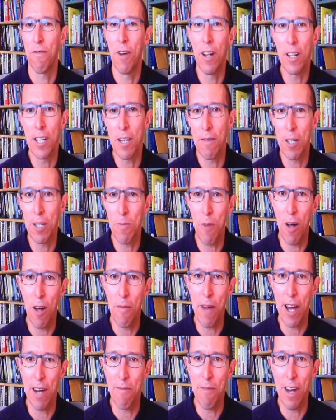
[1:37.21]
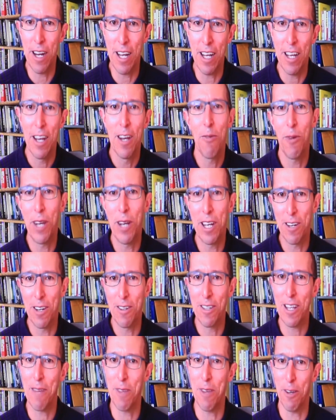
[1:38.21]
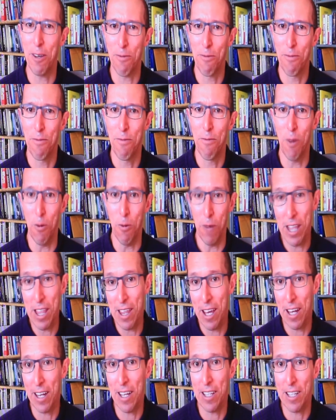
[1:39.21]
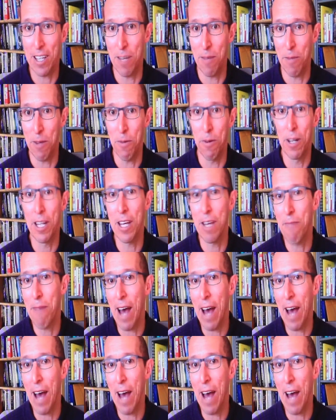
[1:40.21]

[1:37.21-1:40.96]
relatively small amount of money. We can do something what we think is going to be really